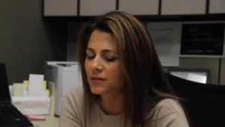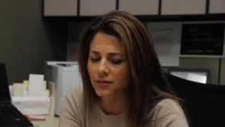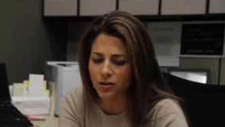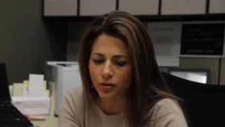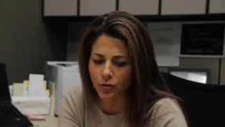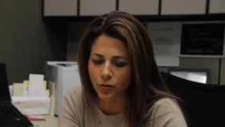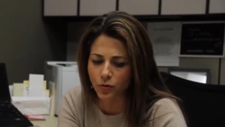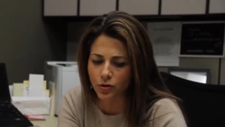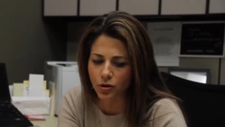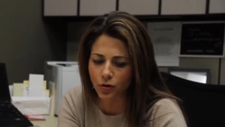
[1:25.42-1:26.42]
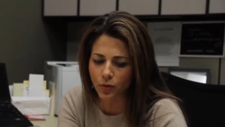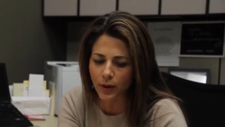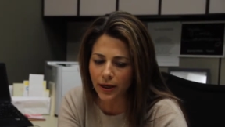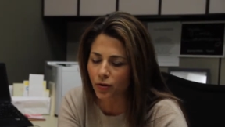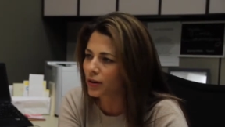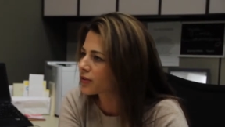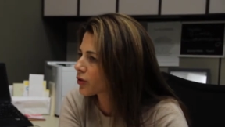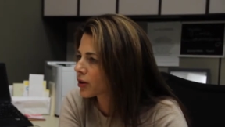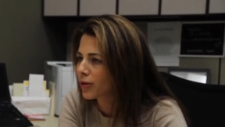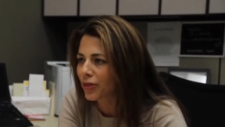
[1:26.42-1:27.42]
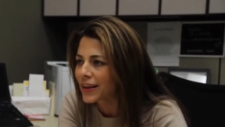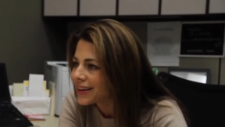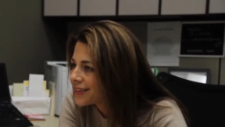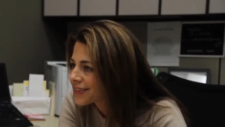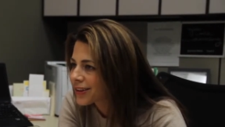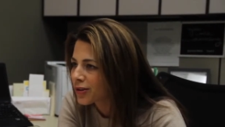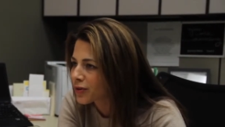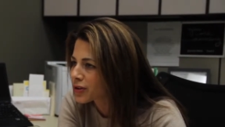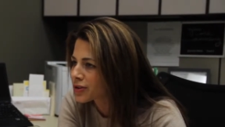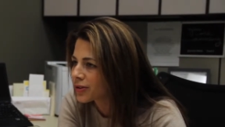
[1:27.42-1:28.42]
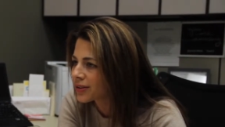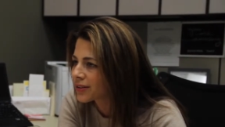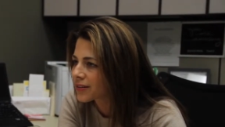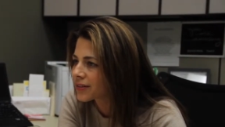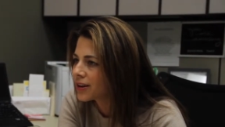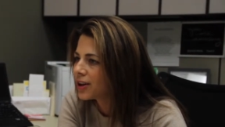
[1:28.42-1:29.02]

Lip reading: to increase critical thinking skills for students,